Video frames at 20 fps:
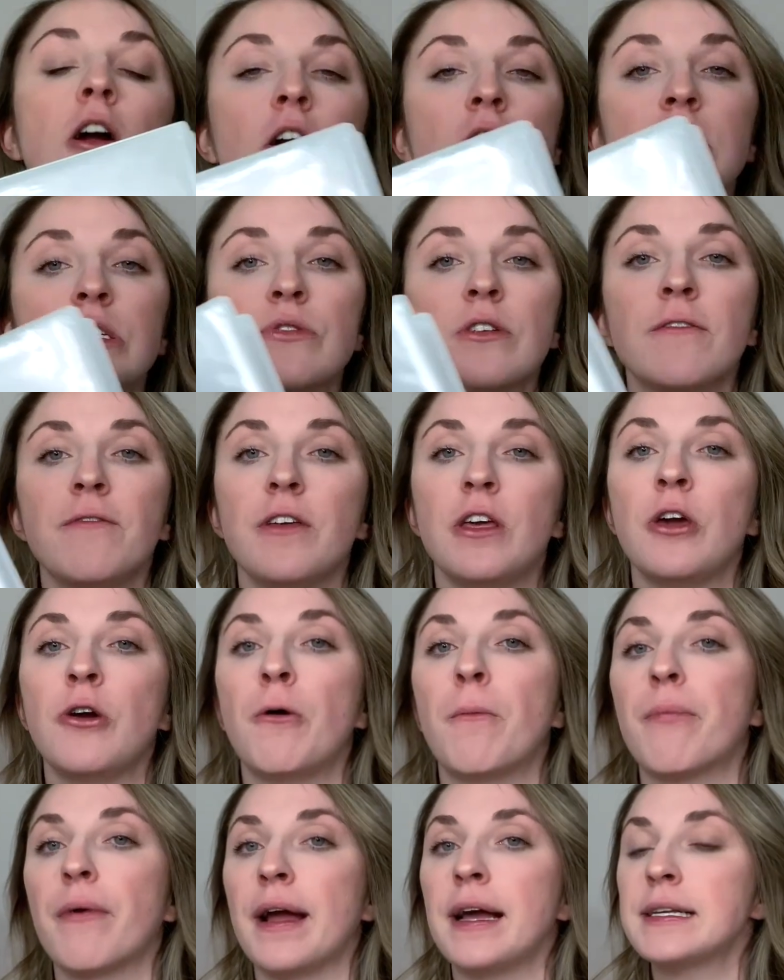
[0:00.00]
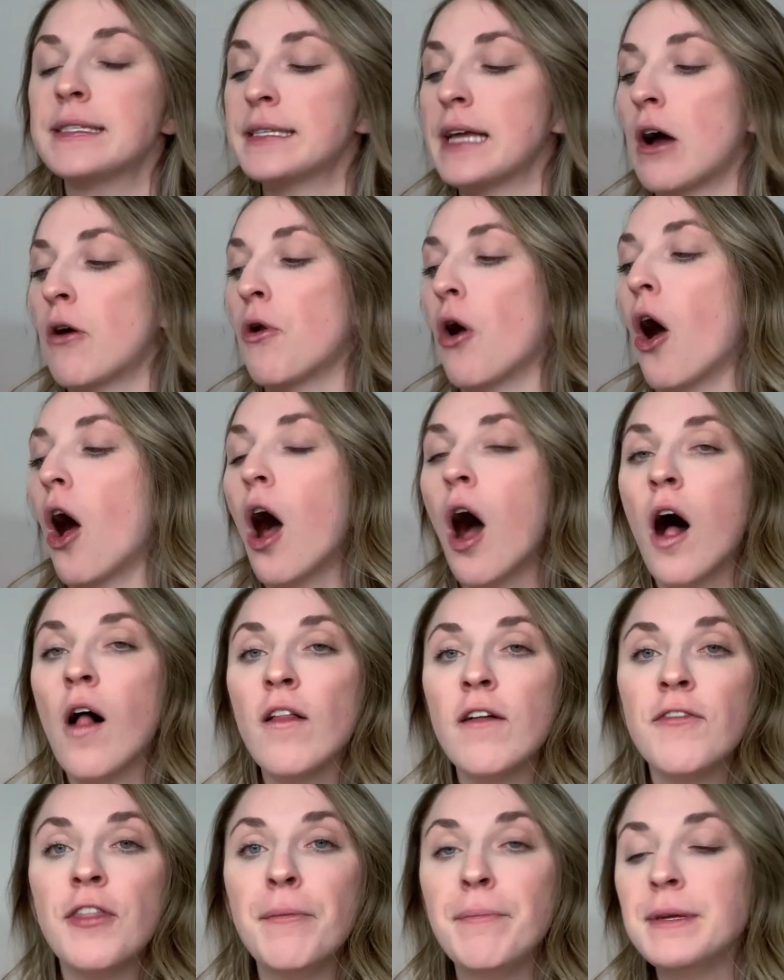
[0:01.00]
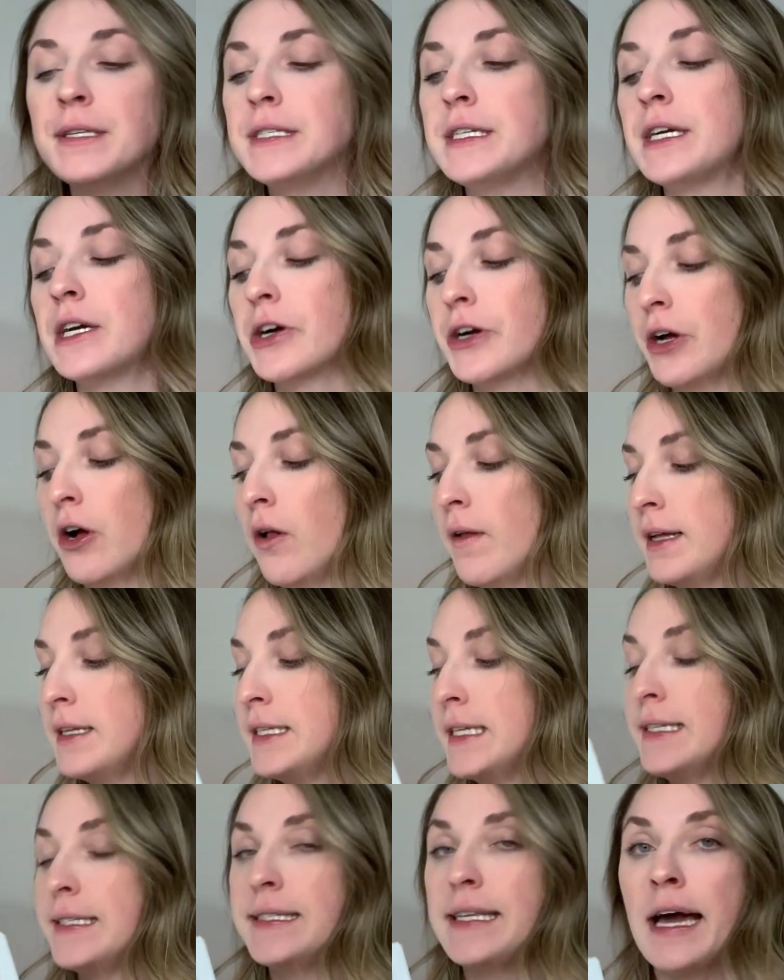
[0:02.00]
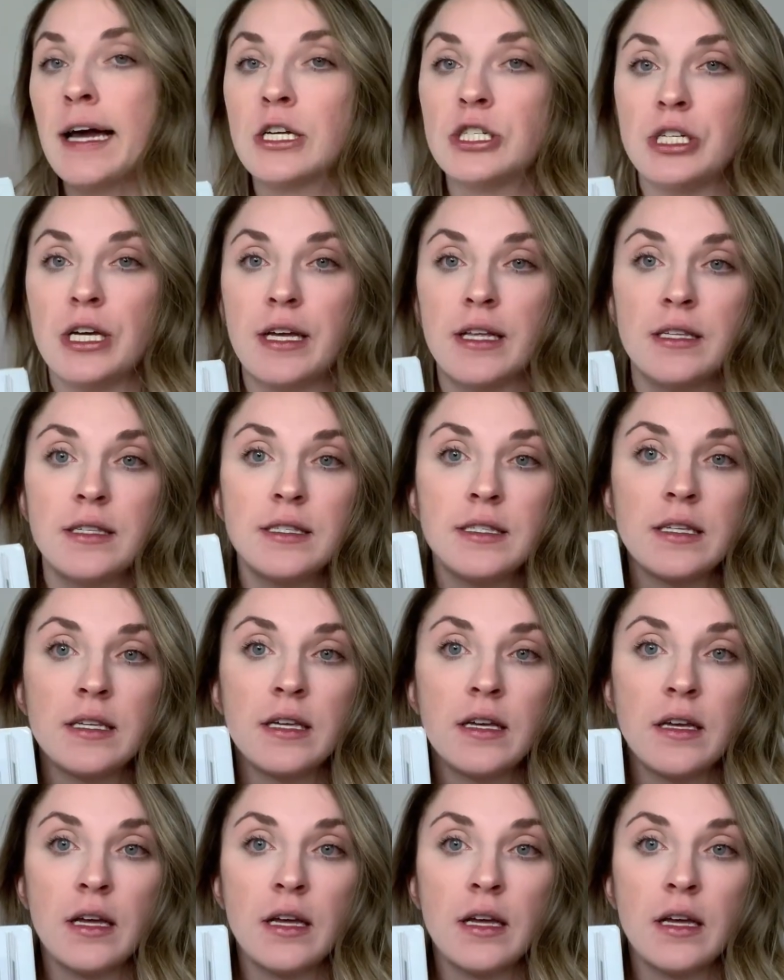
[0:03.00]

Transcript: HURST Review breaks down all of the material into sections,